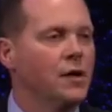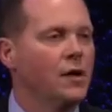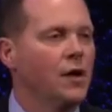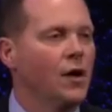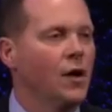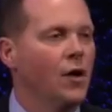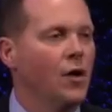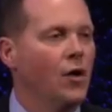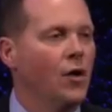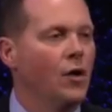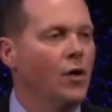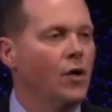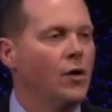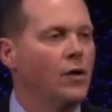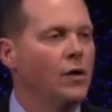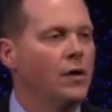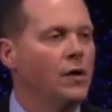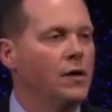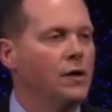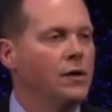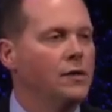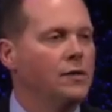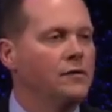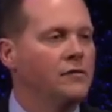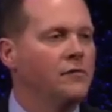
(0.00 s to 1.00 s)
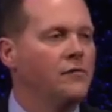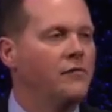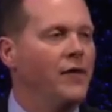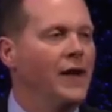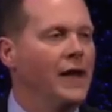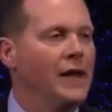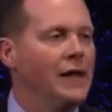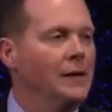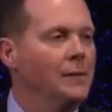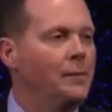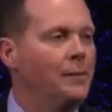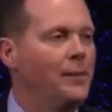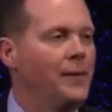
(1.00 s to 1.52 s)
are
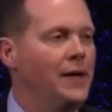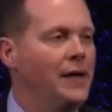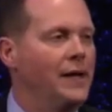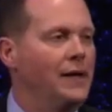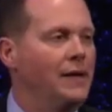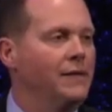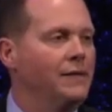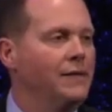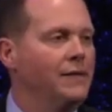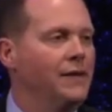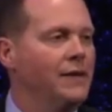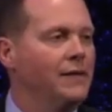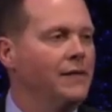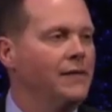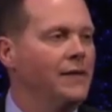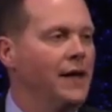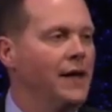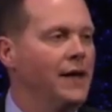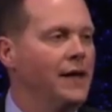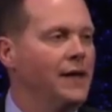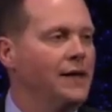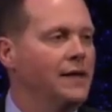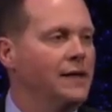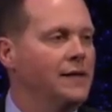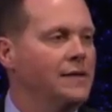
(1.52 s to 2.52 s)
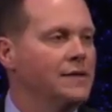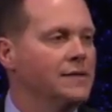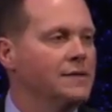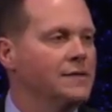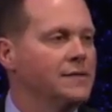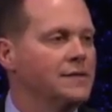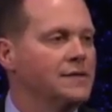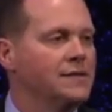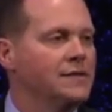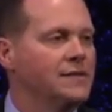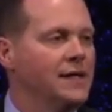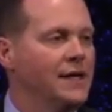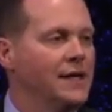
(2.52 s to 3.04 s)
developing that they
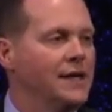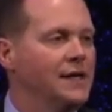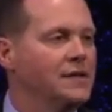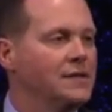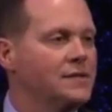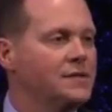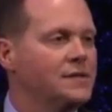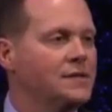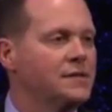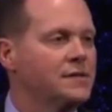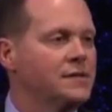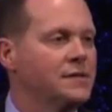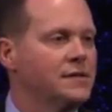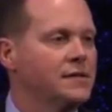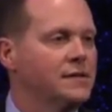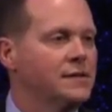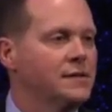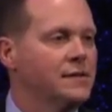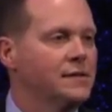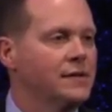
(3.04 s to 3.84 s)
sense